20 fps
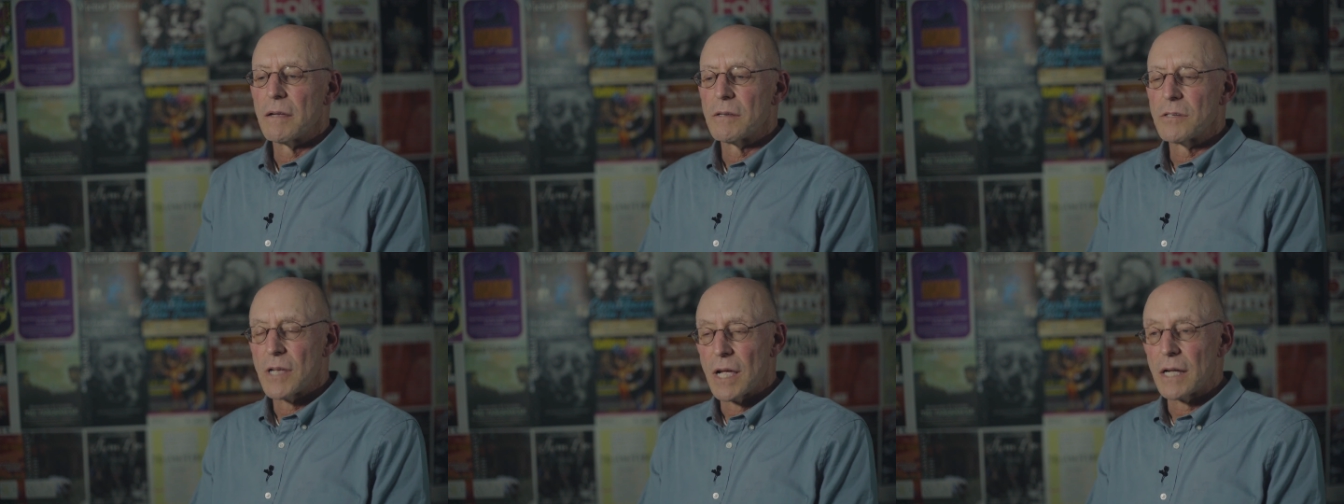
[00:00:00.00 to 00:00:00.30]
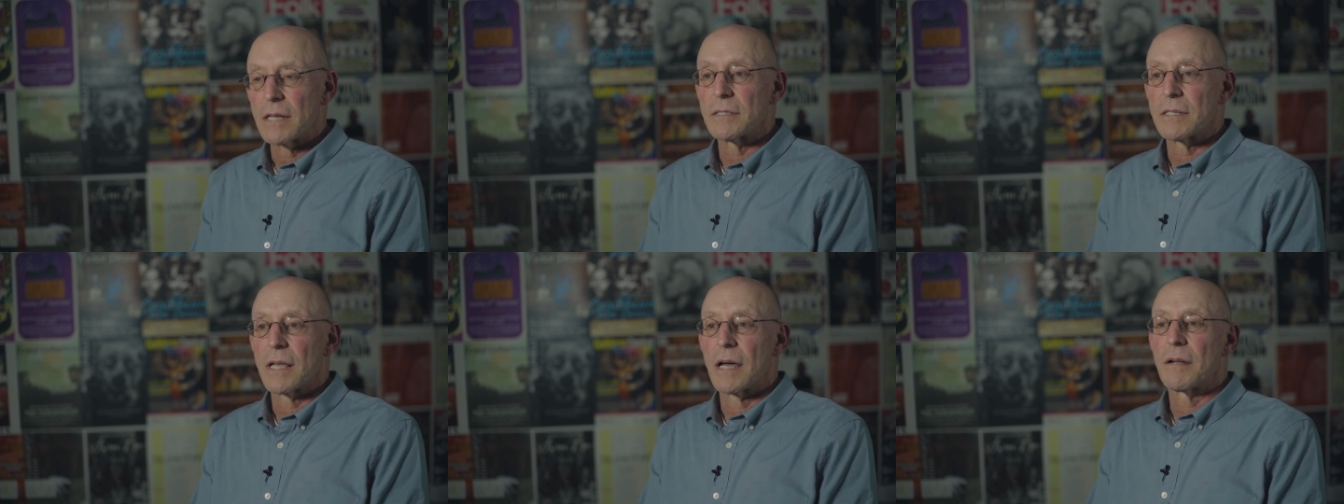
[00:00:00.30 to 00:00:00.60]

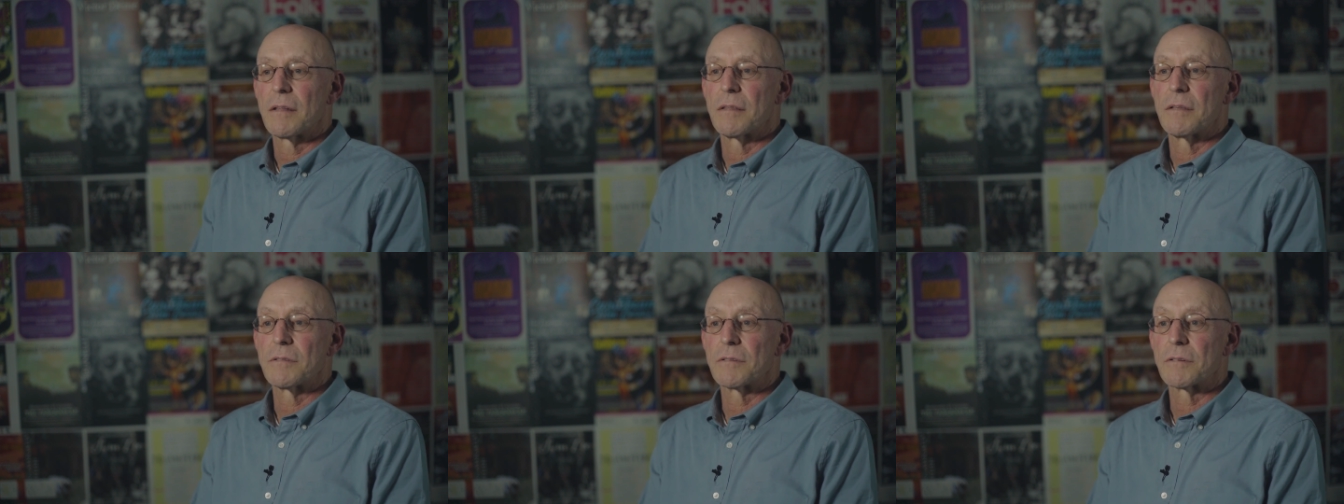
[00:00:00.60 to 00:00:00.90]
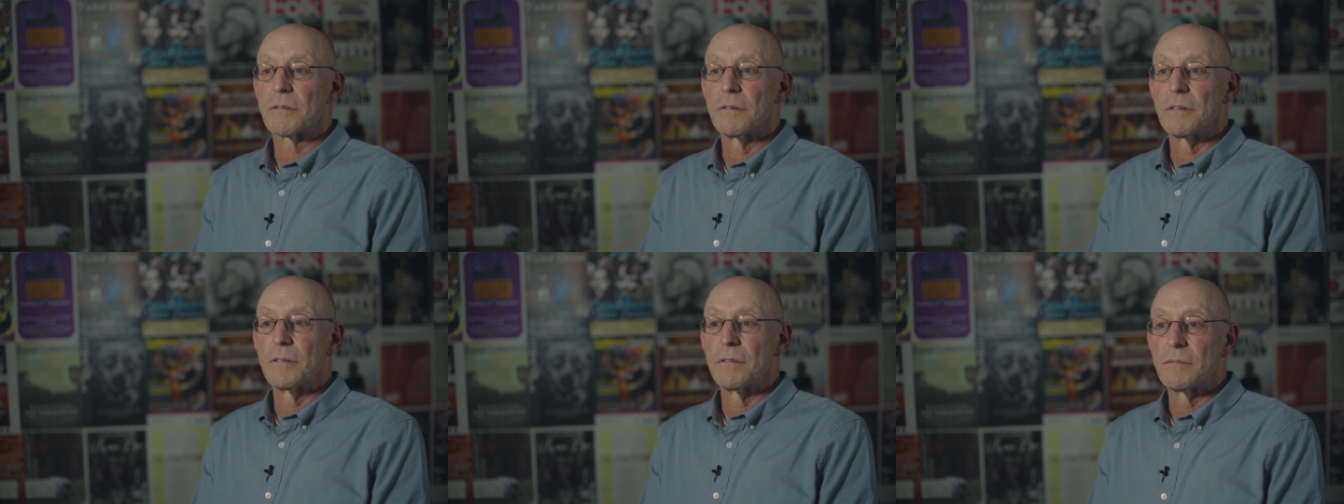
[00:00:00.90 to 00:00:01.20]
shake us out of those
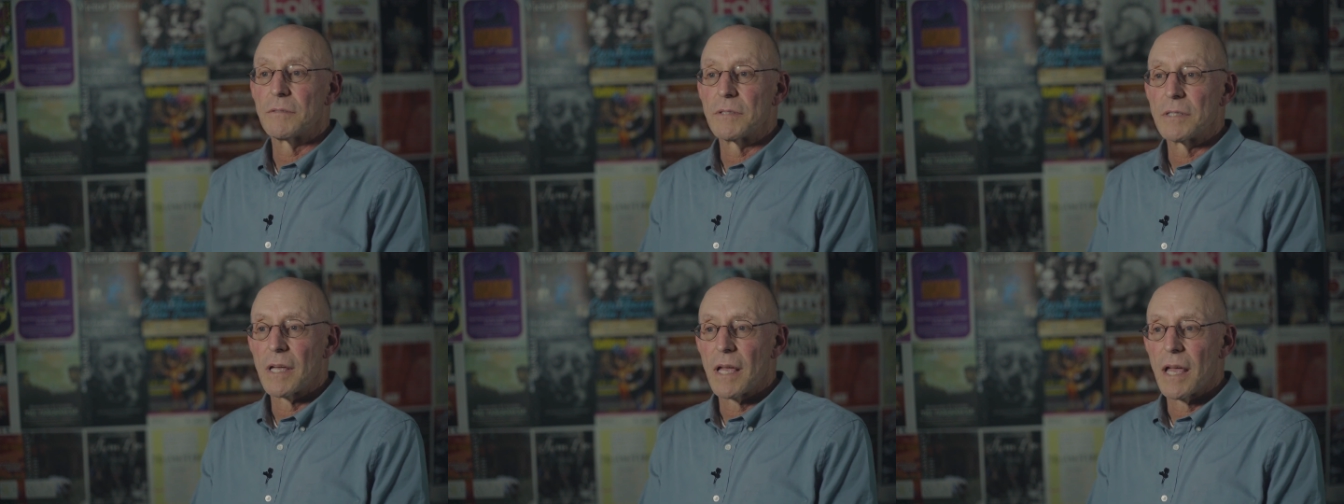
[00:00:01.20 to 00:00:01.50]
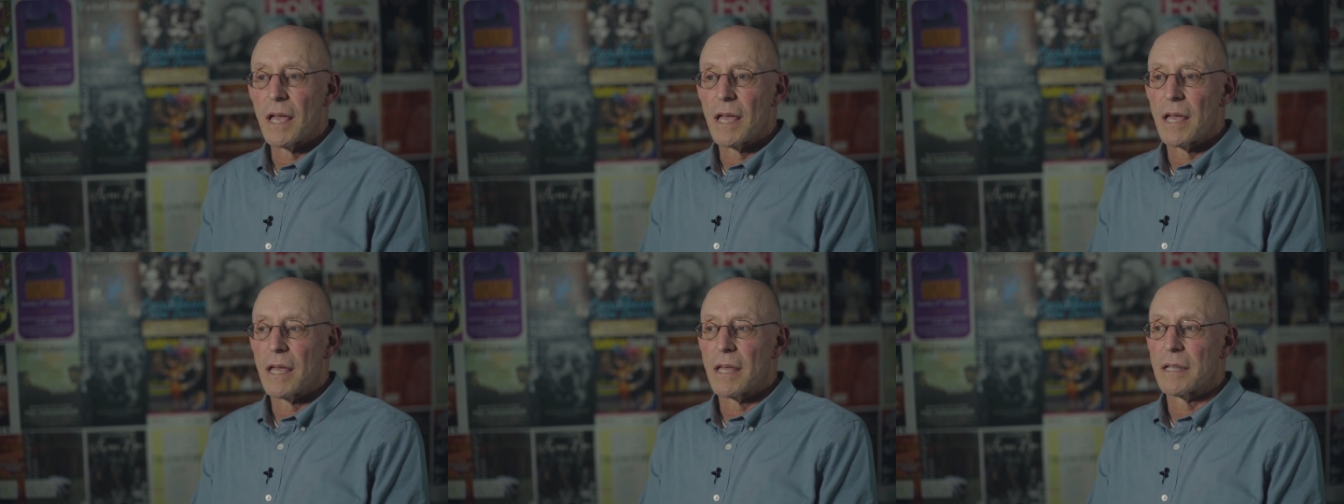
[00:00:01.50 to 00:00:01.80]
grooves
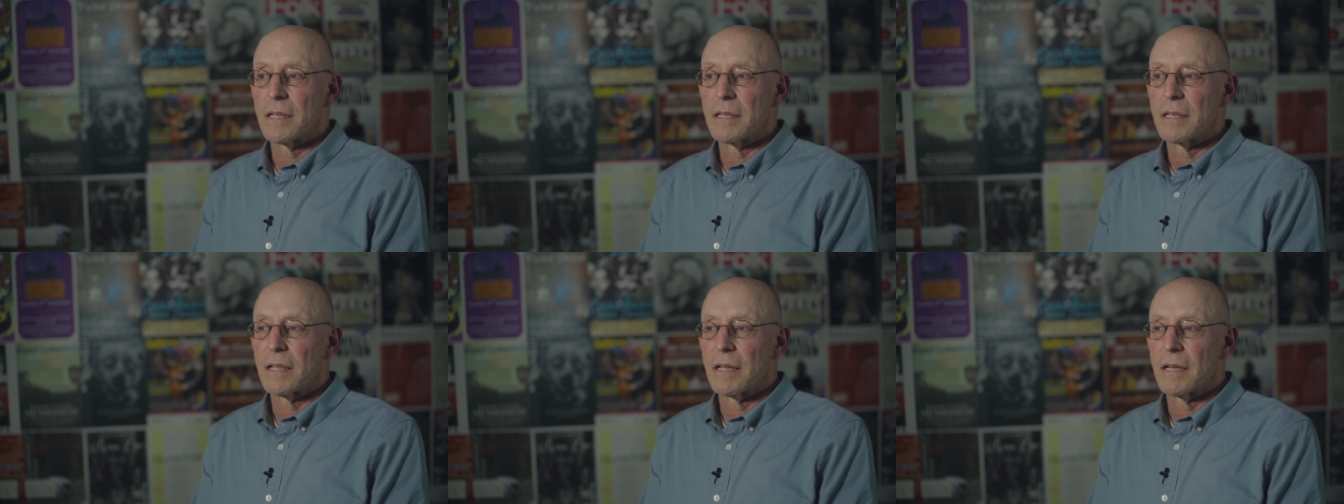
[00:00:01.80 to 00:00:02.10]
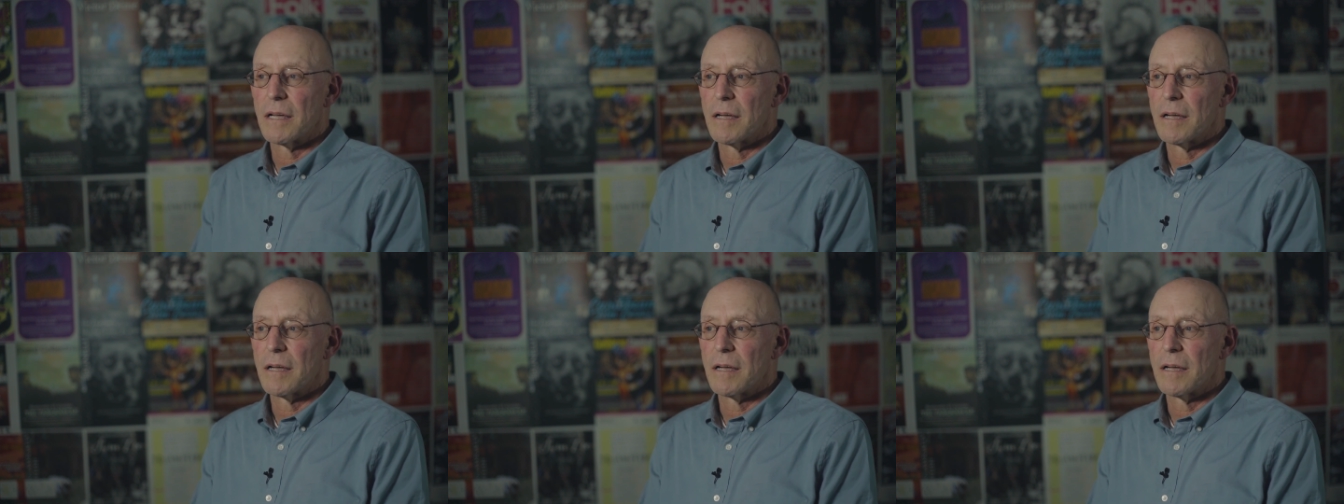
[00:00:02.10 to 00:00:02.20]
and,